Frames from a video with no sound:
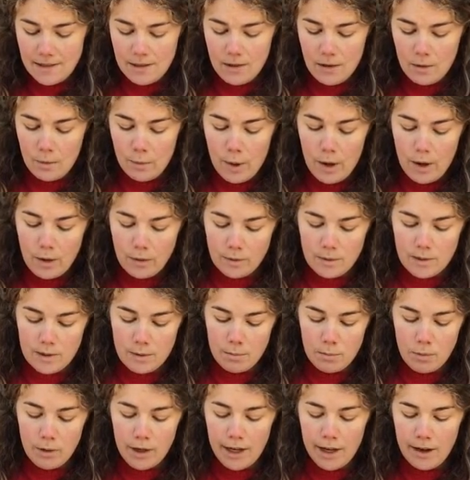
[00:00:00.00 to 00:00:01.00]
the world to
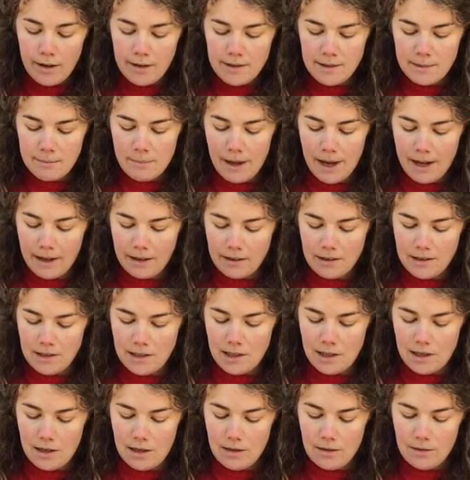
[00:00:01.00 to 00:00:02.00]
bring us back to
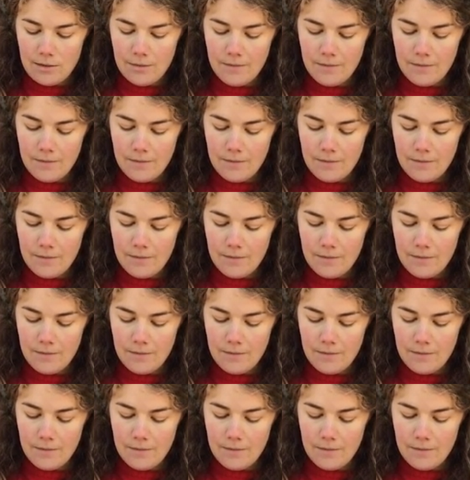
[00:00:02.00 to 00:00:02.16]
you.